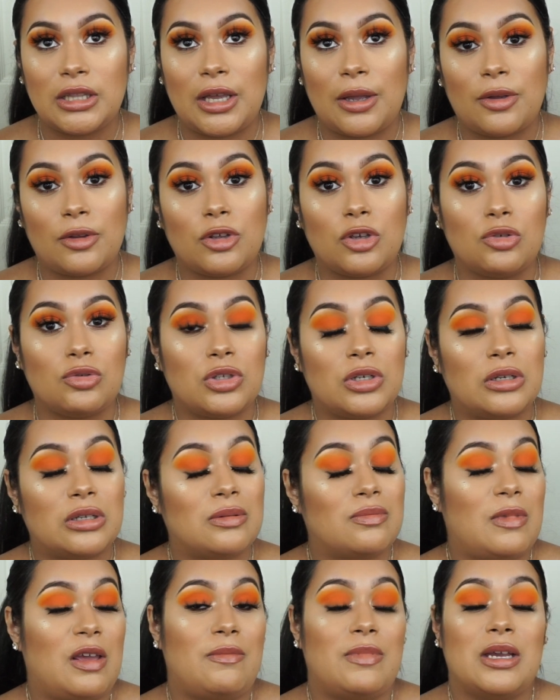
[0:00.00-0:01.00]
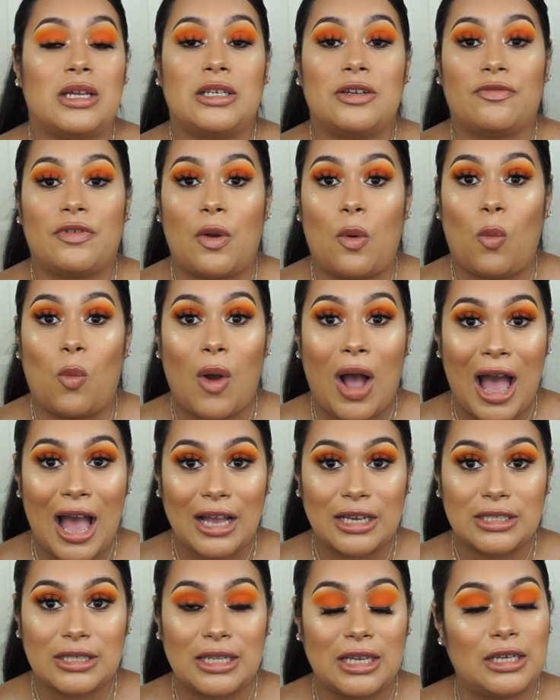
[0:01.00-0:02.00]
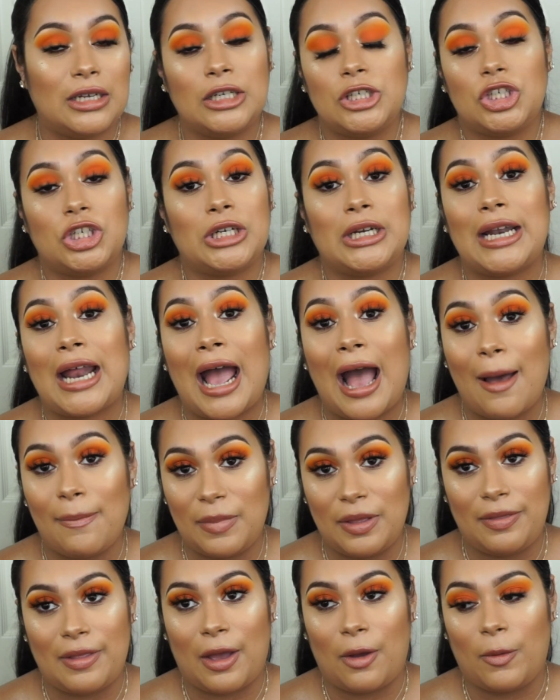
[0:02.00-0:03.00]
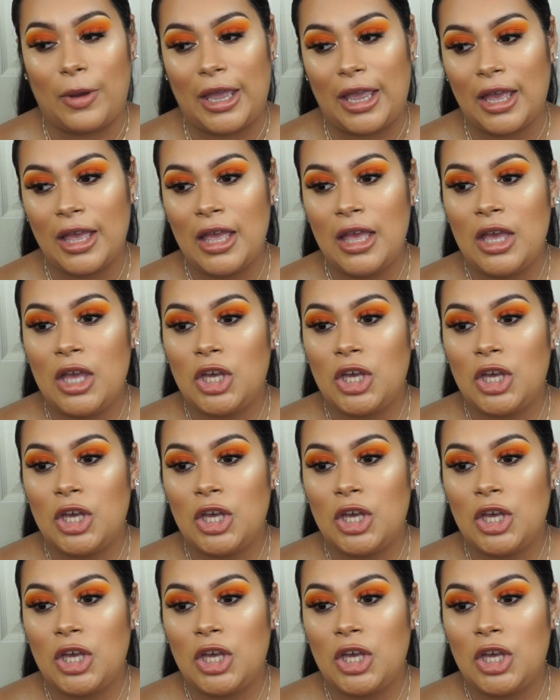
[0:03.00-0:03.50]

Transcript: They used maybe a different wax, that it shouldn't happen that way.